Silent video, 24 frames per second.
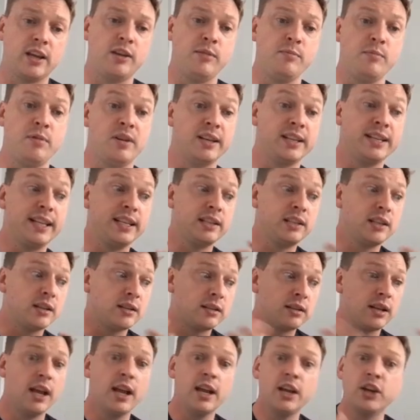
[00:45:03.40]
community, to
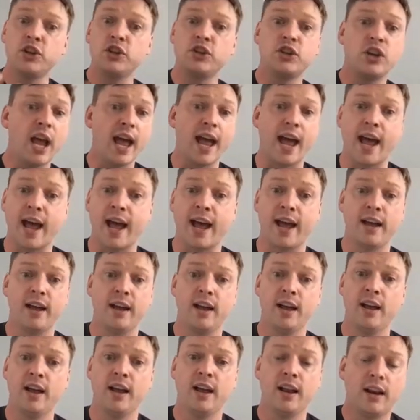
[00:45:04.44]
share,
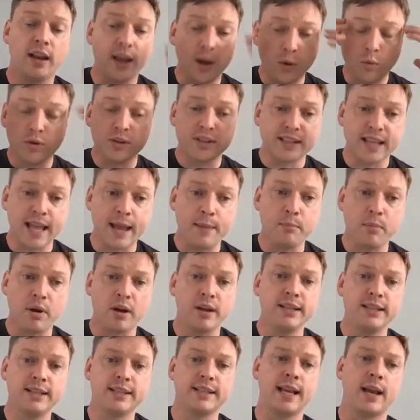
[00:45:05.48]
like, what's their
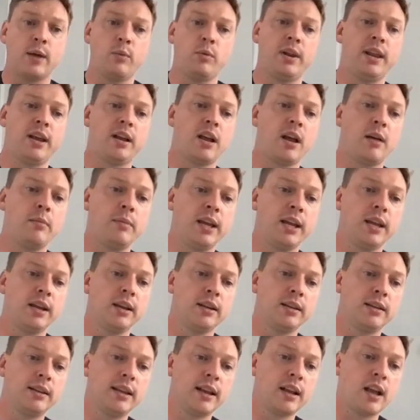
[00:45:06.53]
mindset when
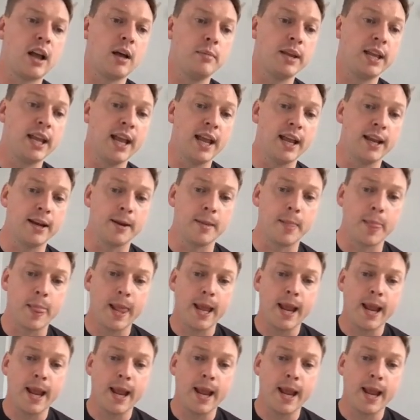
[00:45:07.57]
they're coming in,